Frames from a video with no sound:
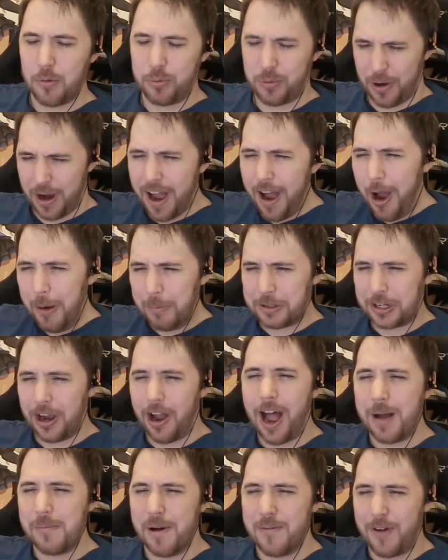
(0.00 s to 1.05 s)
A
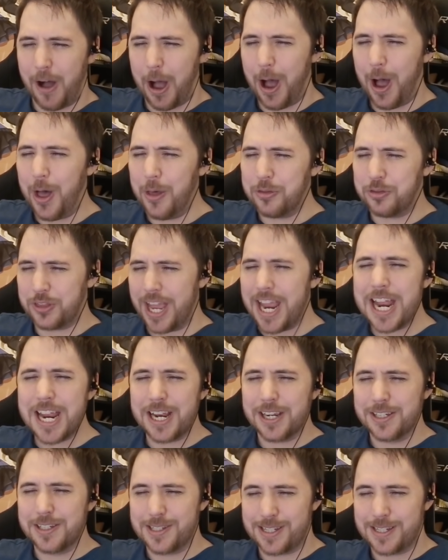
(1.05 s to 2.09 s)
rom-com of all
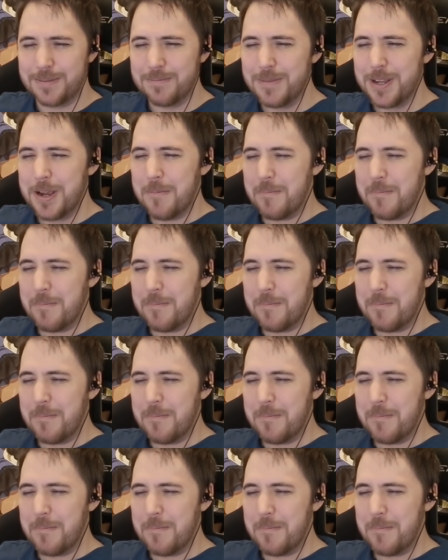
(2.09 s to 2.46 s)
things.